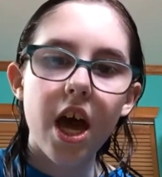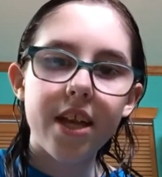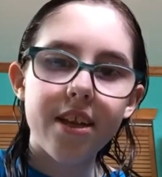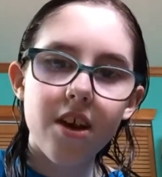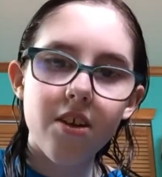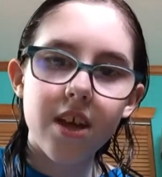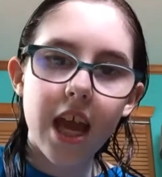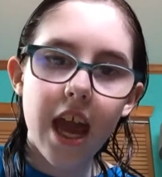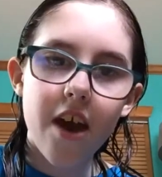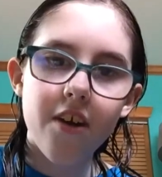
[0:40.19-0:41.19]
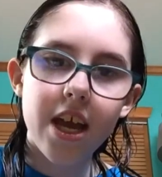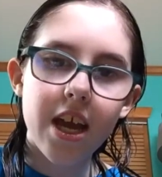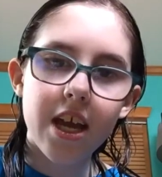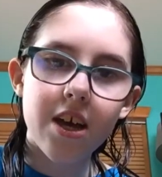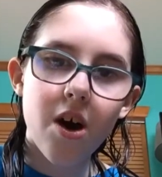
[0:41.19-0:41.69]
until the
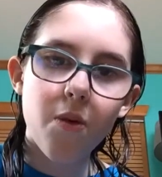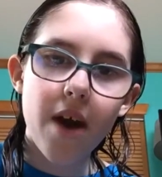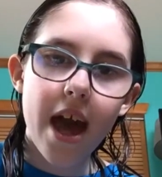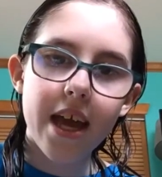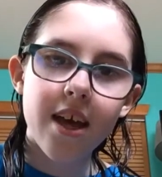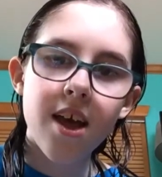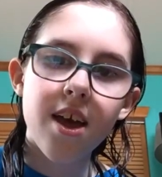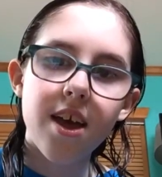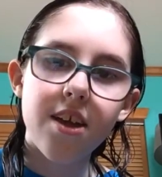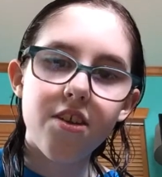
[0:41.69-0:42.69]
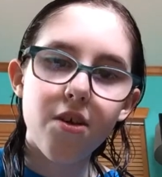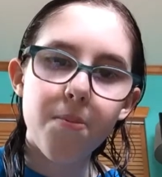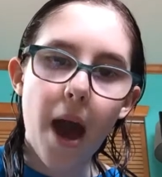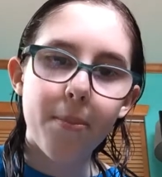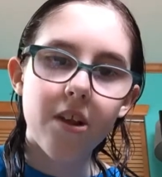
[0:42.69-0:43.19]
carrying away into
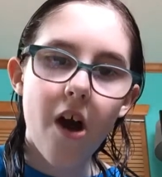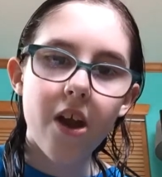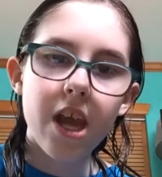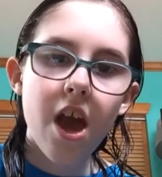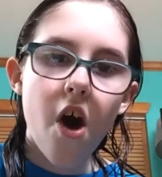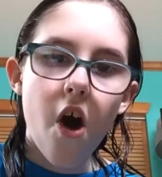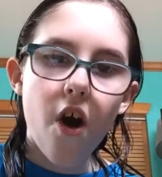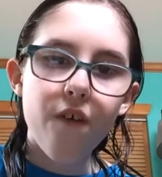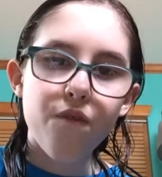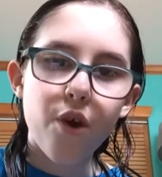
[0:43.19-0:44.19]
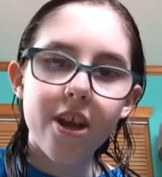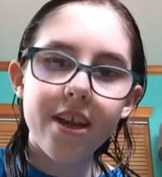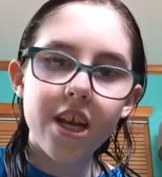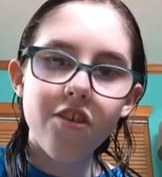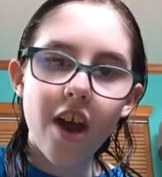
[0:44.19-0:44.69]
Babylon are
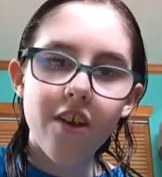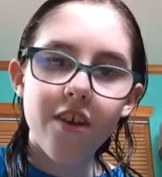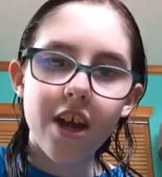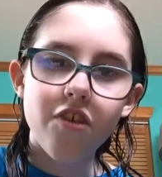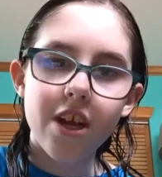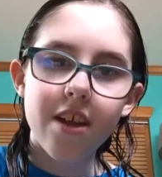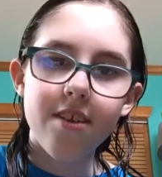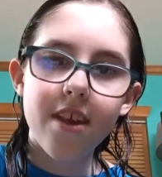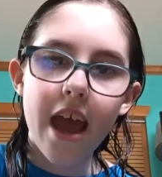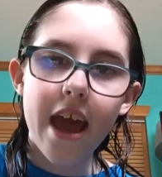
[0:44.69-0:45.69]
14 generations,